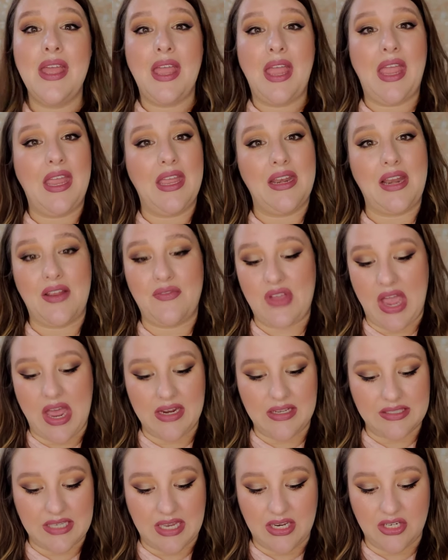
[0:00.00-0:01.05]
And I've
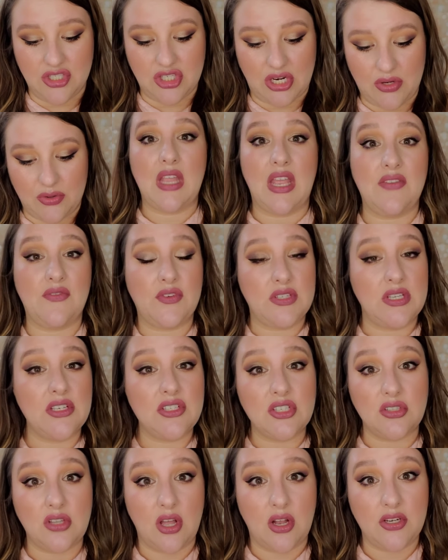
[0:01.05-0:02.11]
gotta say in general, for
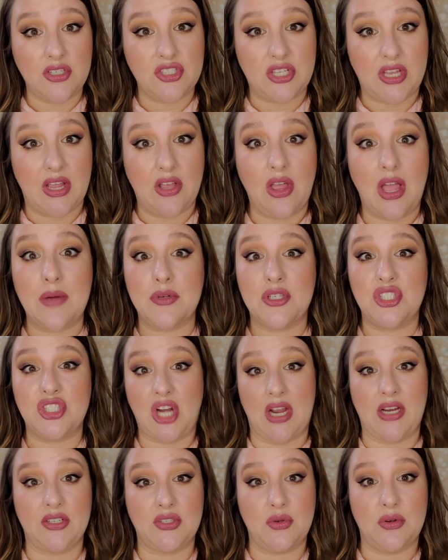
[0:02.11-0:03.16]
such a large sale, I was
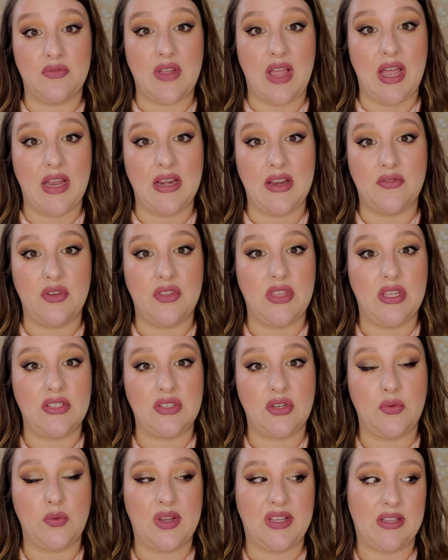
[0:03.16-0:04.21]
shocked to have gotten everything
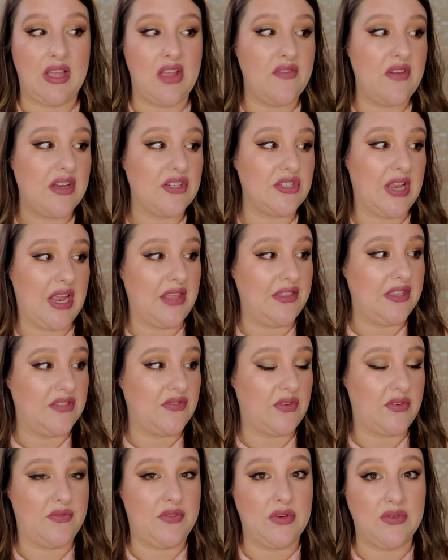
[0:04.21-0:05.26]
so quickly. I've actually had these
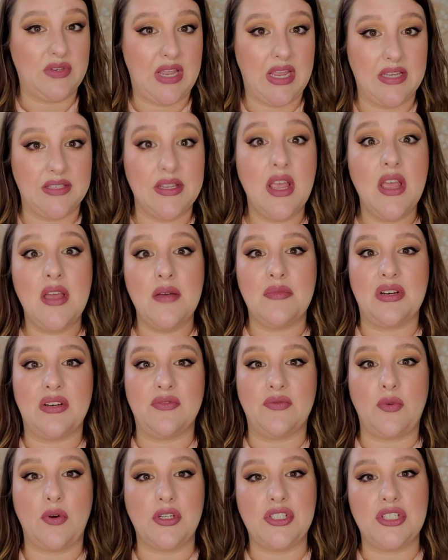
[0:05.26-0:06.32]
for a few days, but
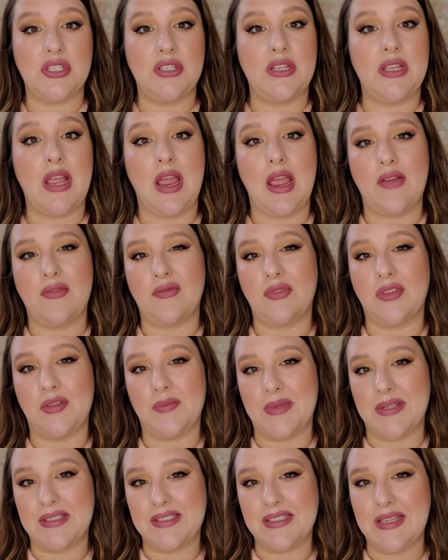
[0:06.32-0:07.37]
unfortunately I haven't really
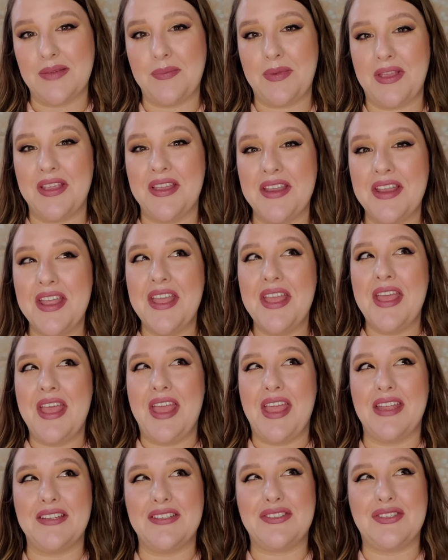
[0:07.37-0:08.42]
been sleeping.
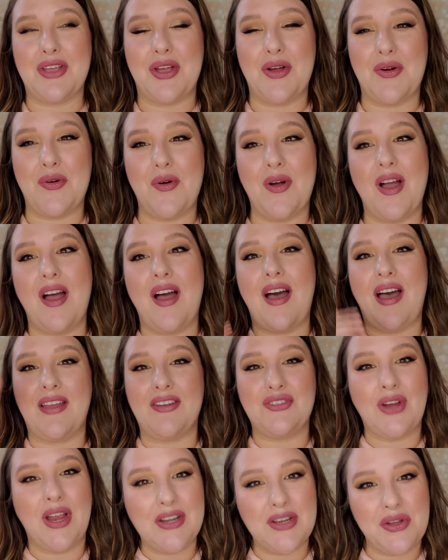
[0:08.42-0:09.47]
And so I
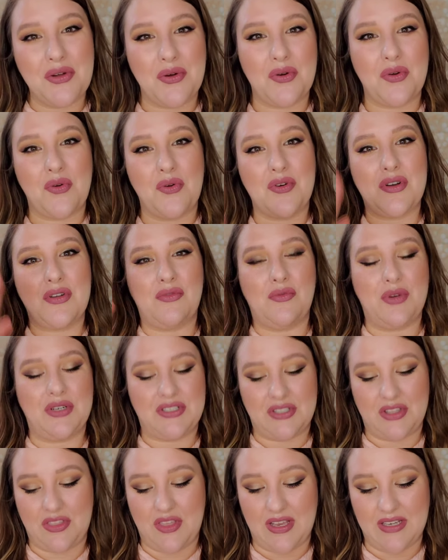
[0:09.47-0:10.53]
tried to go in order of
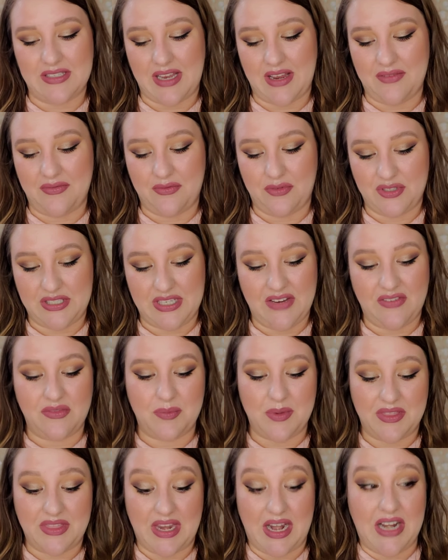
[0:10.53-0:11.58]
which the things I've received,
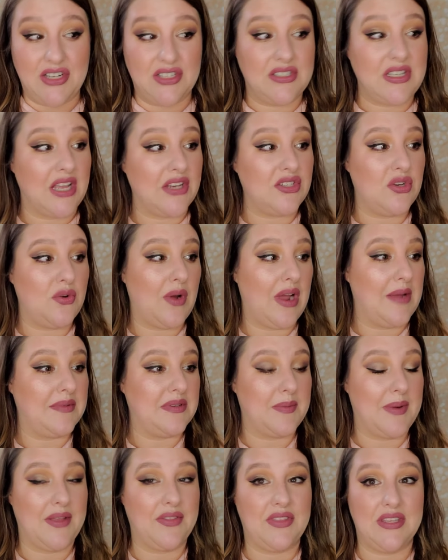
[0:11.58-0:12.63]
but then I just got too
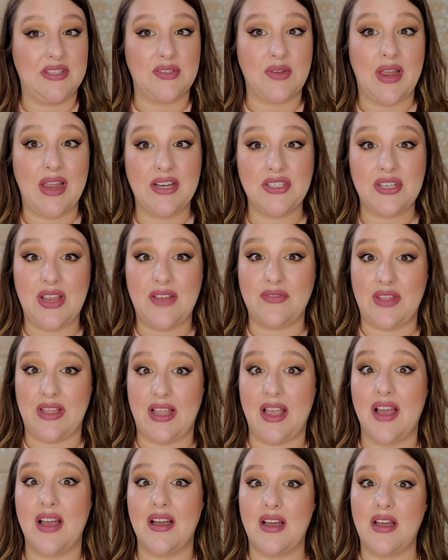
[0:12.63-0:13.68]
hyped about these. So I actually have
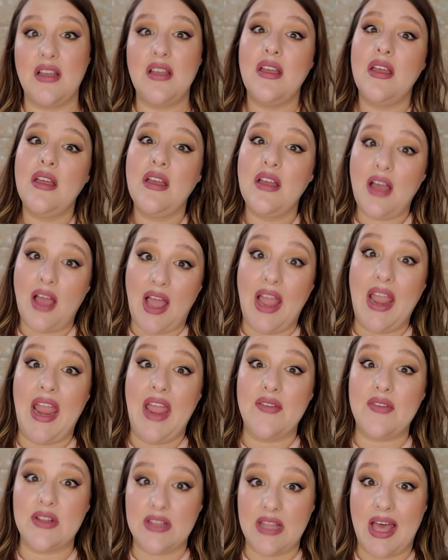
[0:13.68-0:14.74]
like I
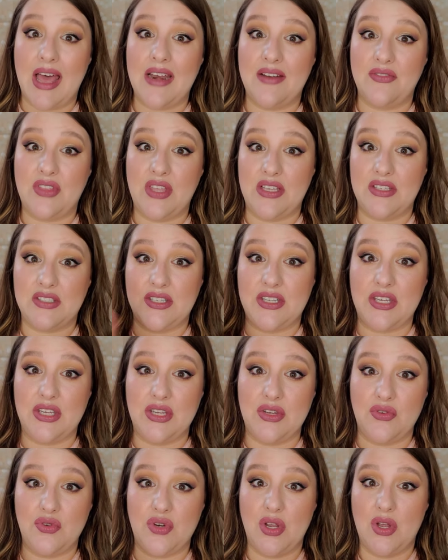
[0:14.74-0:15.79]
have a lot of things
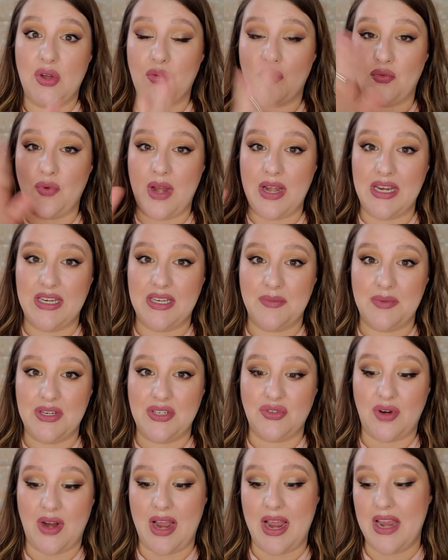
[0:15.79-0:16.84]
queued, ready to be
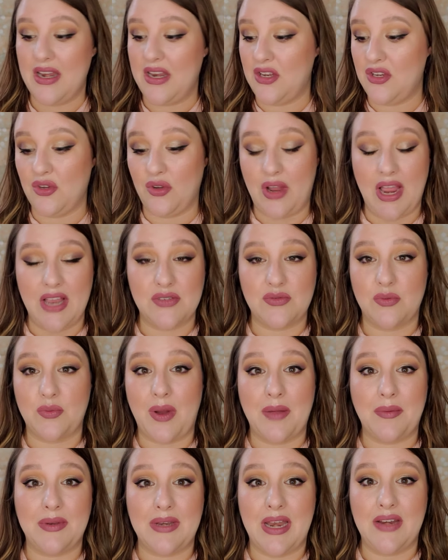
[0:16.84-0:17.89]
tried. You guys will
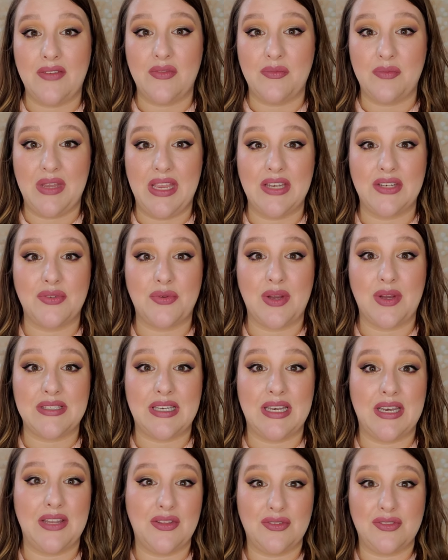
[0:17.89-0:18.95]
probably not even be
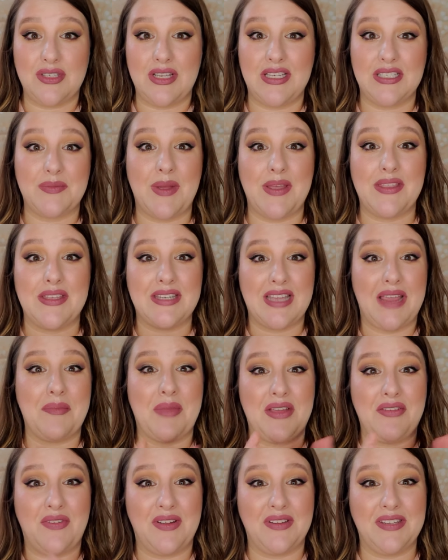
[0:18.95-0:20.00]
interested in those things by the time
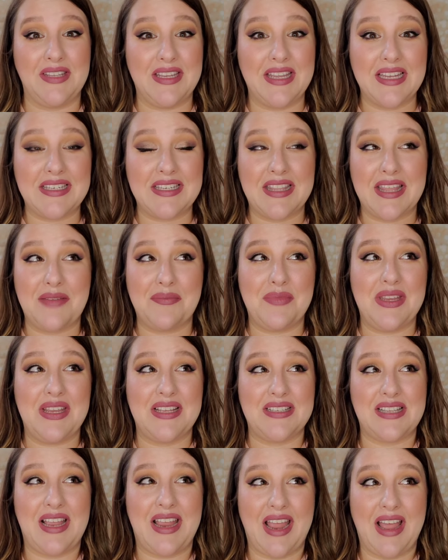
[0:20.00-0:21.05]
I finally get to them
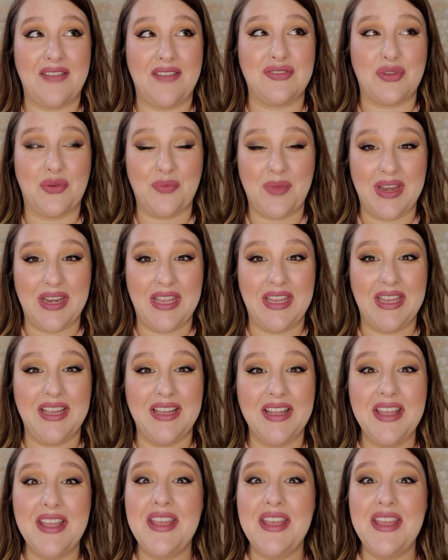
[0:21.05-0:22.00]
because I have so many.